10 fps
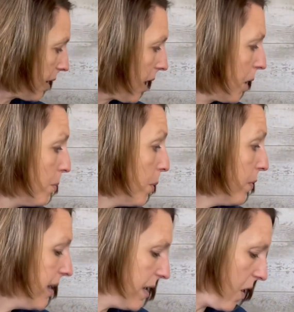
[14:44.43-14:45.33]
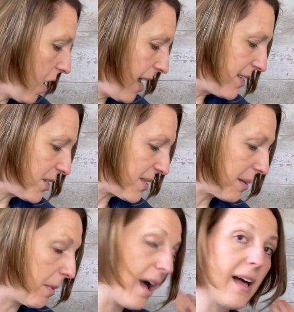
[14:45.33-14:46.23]
Moving on to
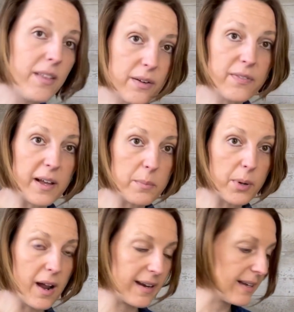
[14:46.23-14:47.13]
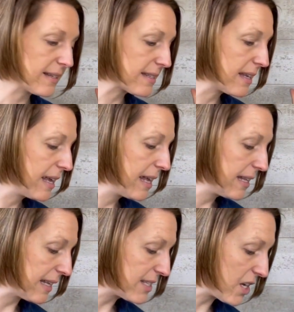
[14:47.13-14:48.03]
some other fun products,
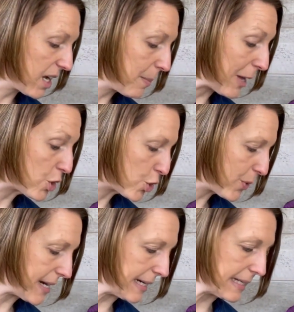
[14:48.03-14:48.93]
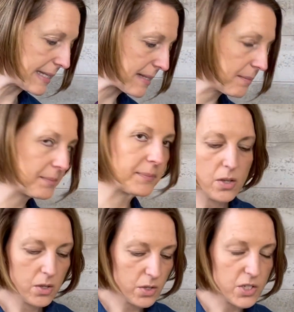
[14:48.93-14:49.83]
let's talk about drinks.
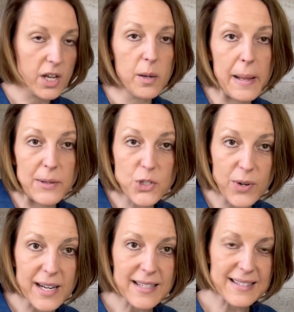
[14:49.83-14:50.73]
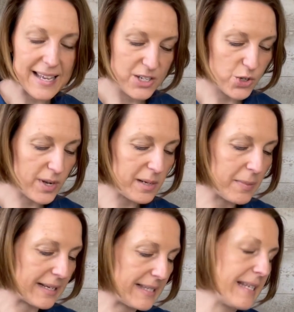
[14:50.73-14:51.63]
Talk about drinks and drink
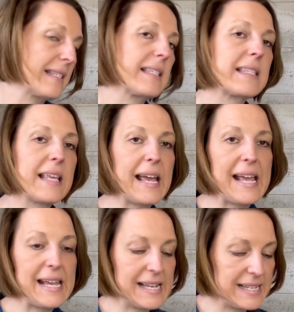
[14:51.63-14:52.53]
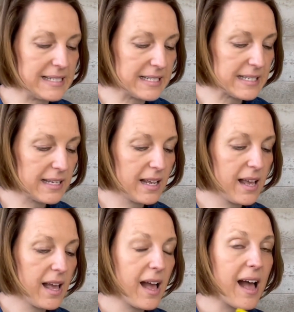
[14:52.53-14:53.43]
mixes. And
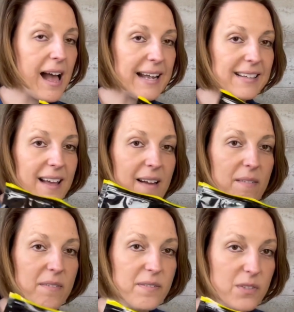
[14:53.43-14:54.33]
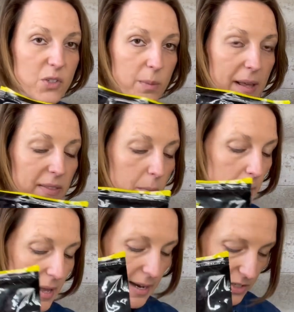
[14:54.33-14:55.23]
I love Trim Healthy
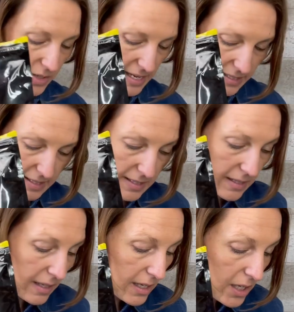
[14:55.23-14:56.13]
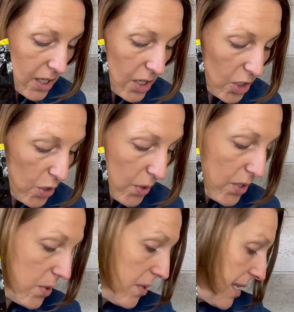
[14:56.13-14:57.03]
Mama Hydrates. You
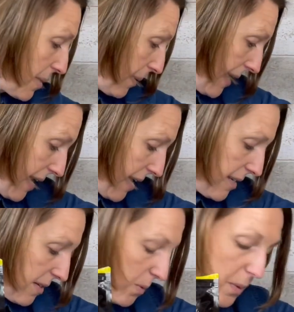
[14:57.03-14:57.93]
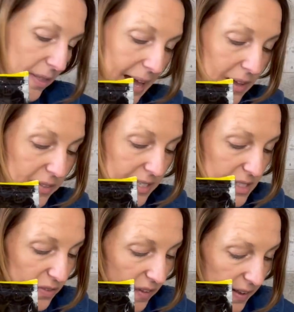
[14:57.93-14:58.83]
can do this plan without
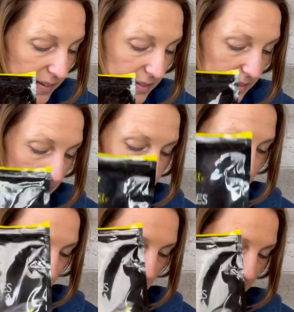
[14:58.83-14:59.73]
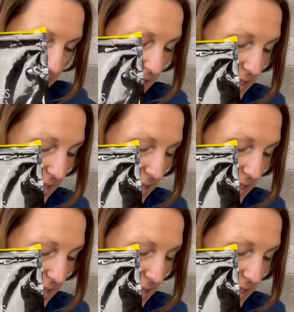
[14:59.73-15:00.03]
these fun additions.